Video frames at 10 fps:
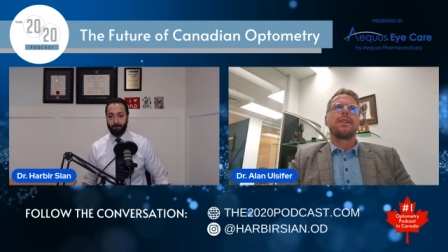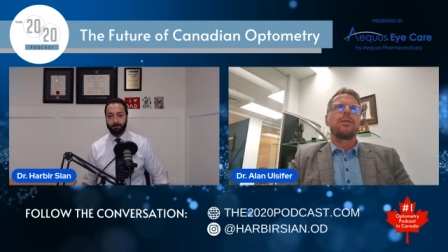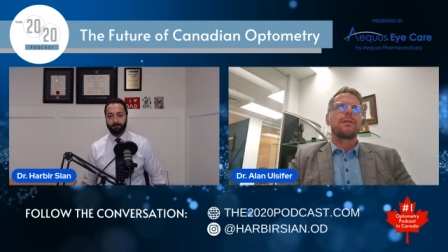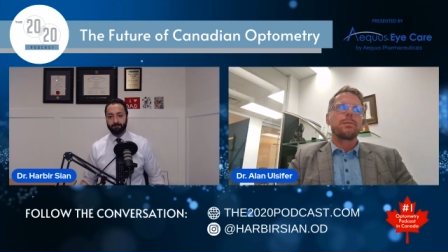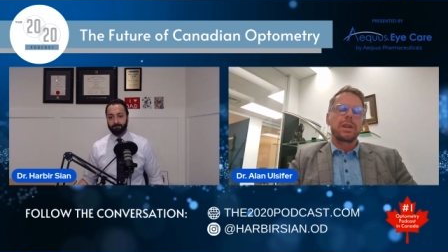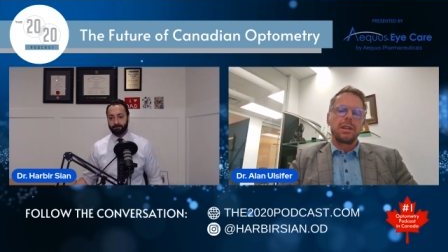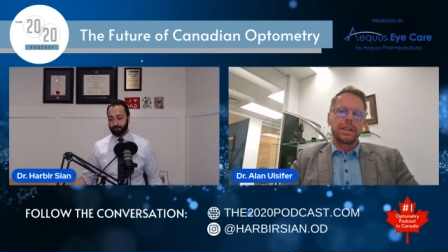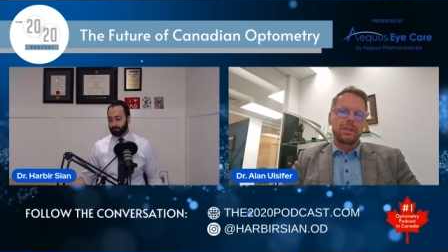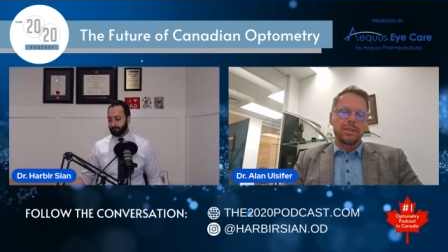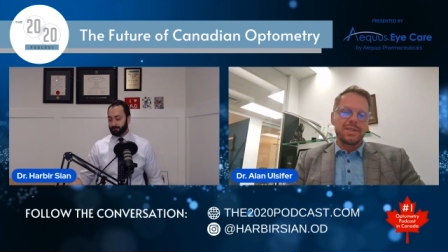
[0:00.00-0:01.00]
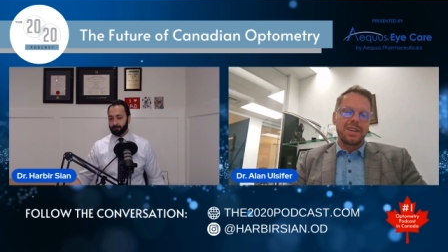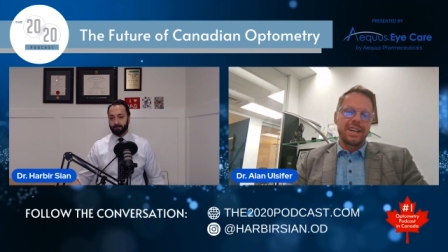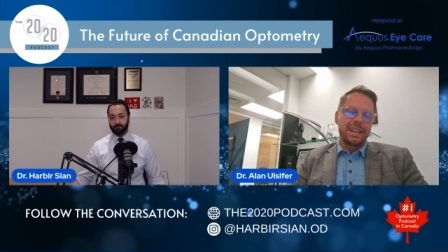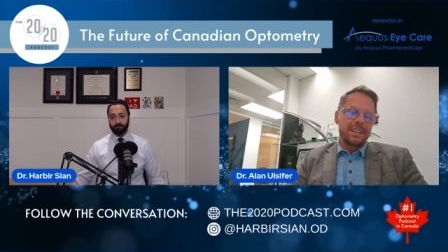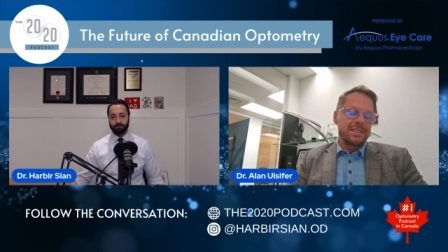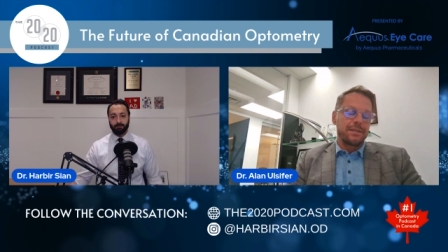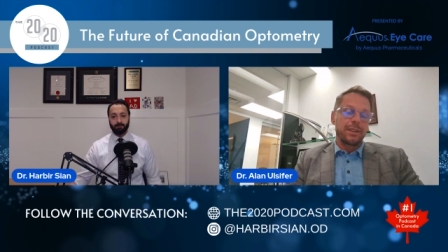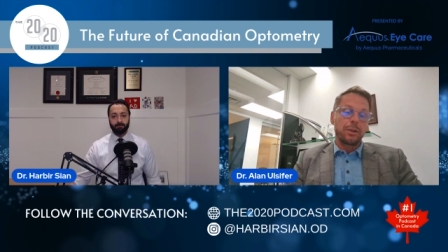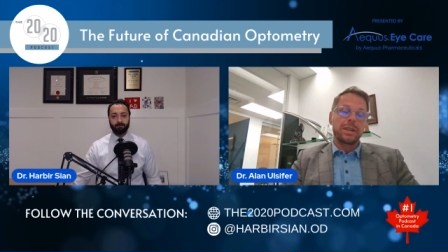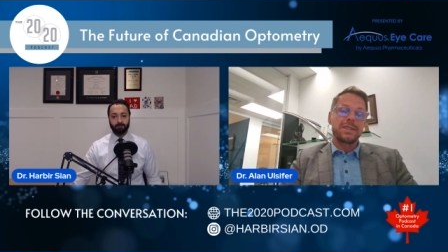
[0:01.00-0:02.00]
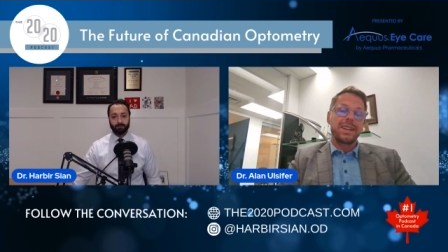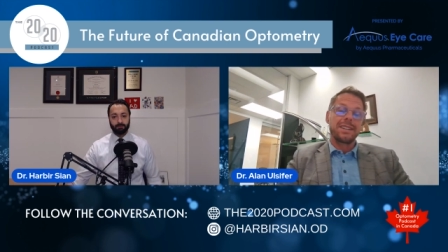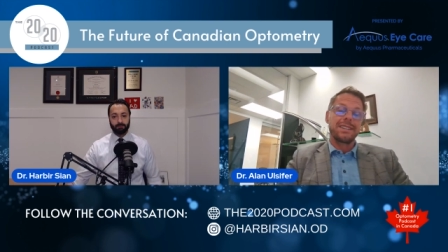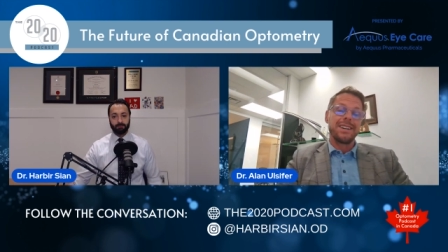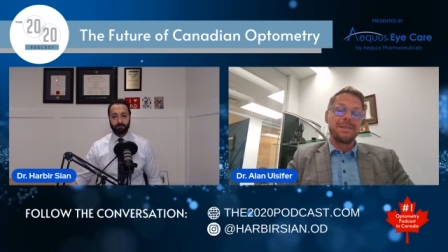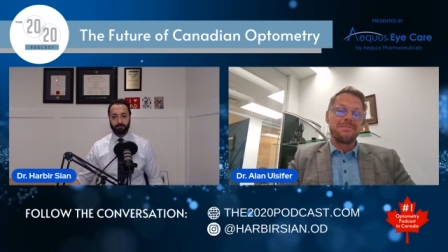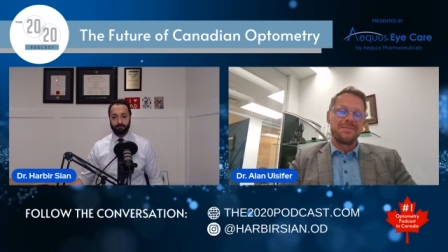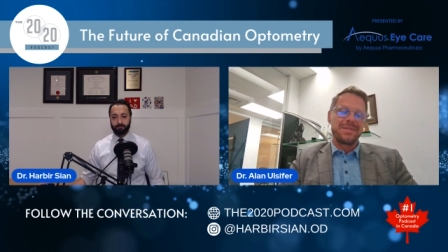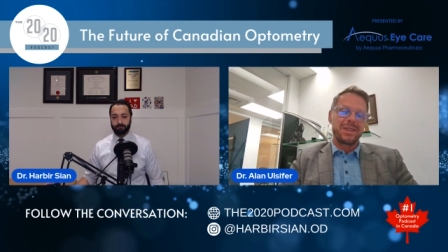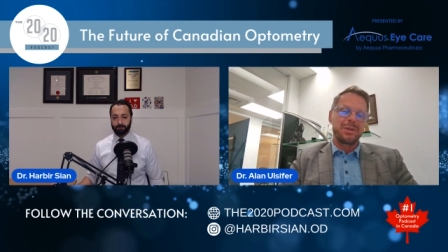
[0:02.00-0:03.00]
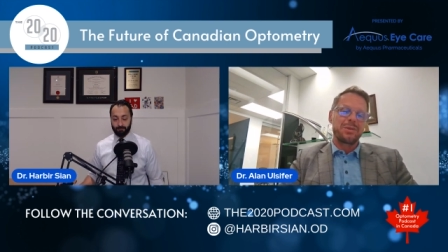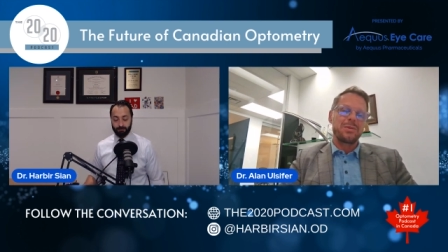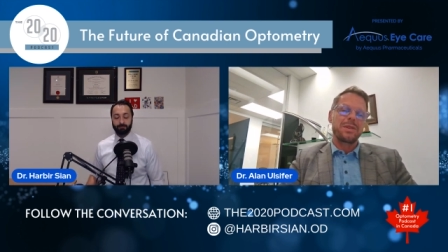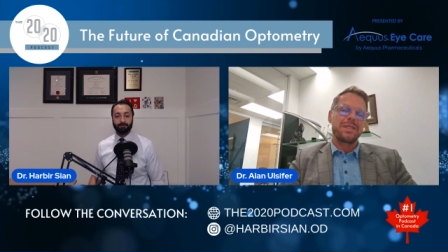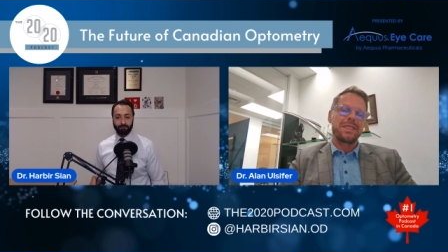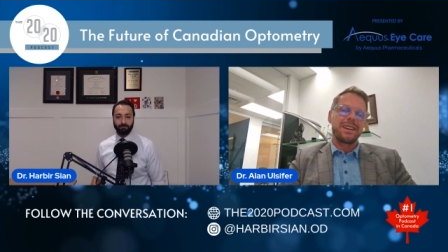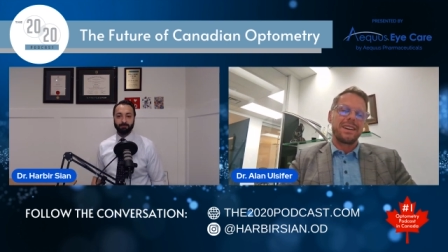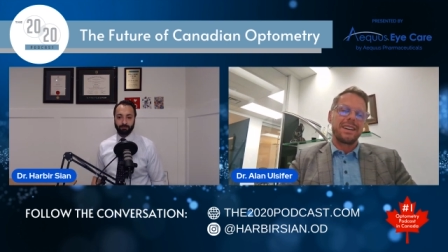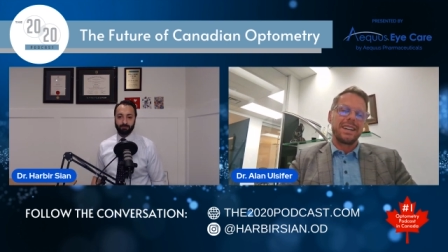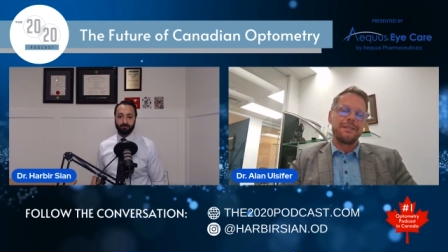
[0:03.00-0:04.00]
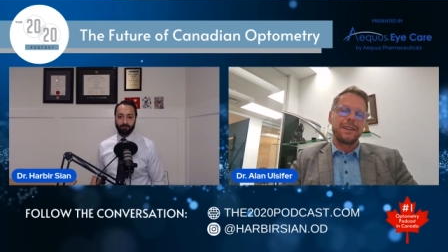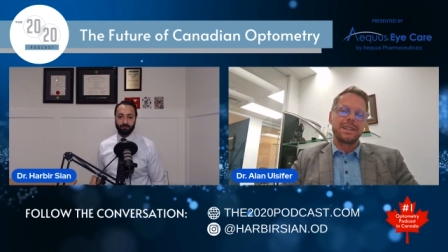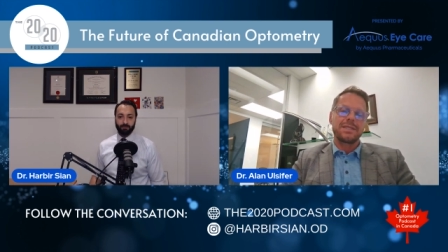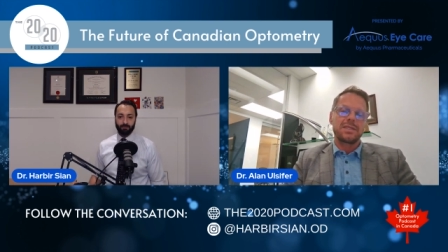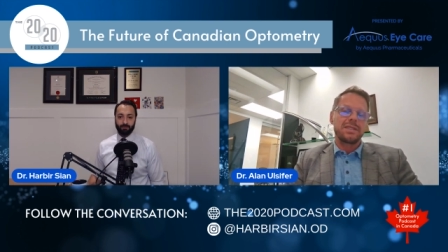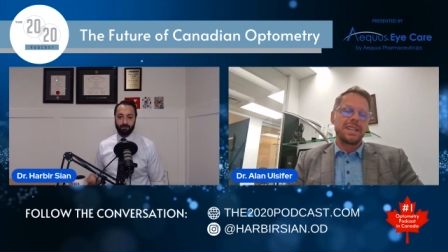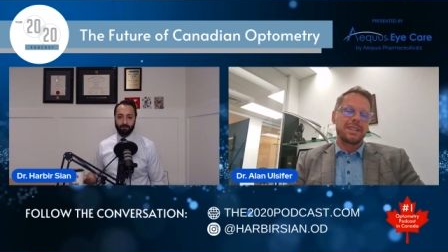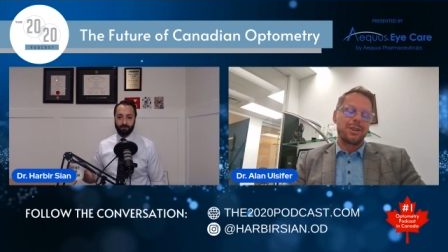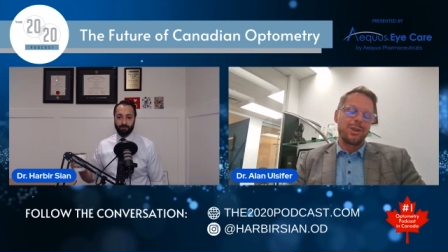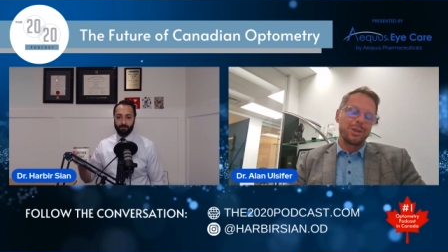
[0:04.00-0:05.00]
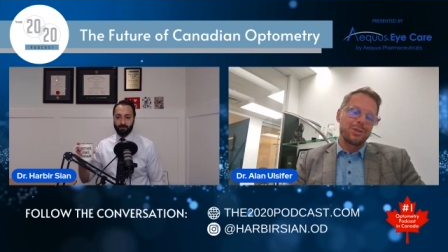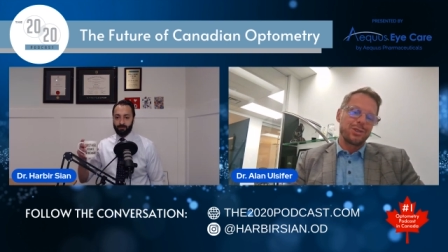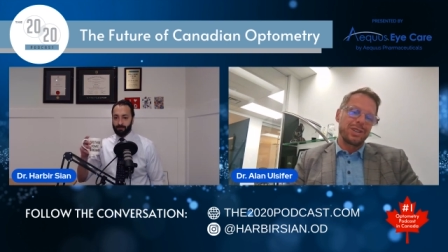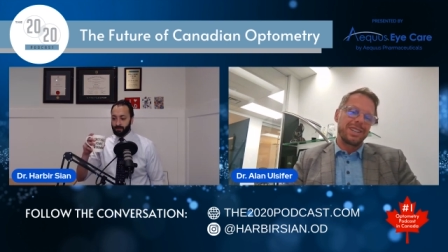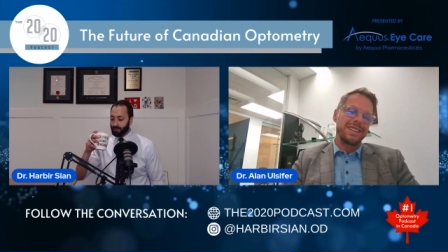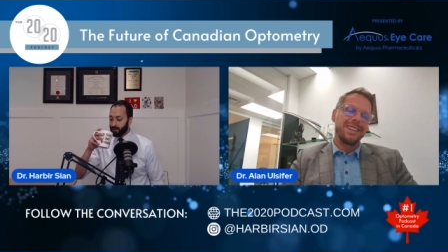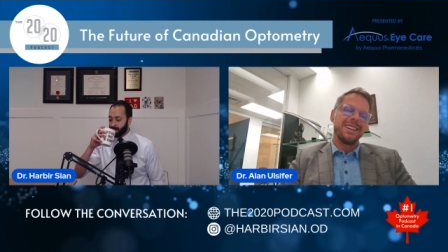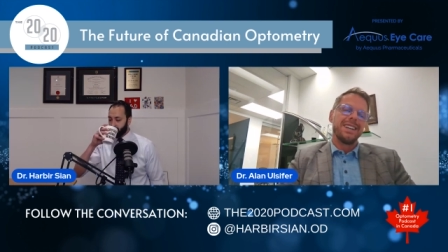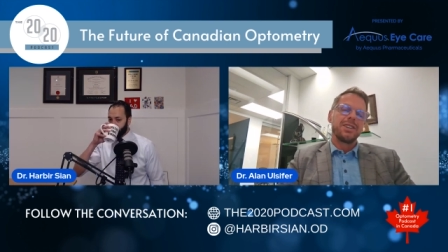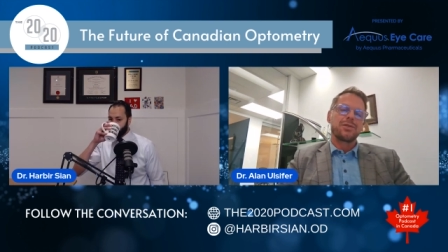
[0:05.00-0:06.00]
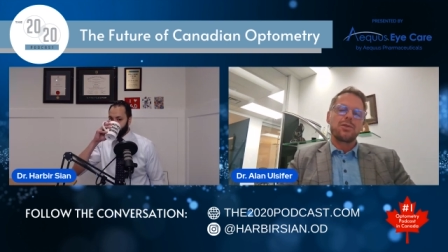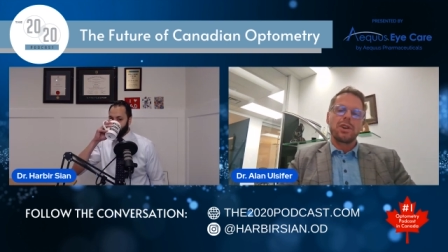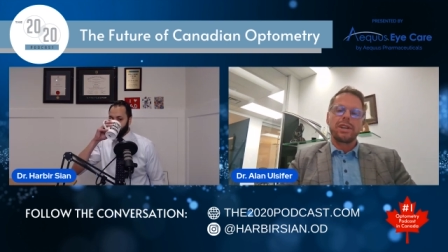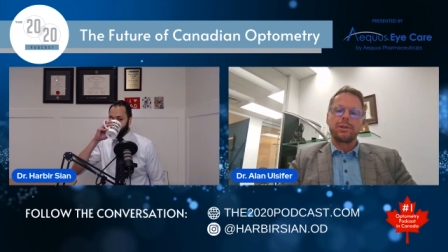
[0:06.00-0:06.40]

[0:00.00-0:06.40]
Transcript: from a clinical side, it's a very exciting time, with advances in technology, try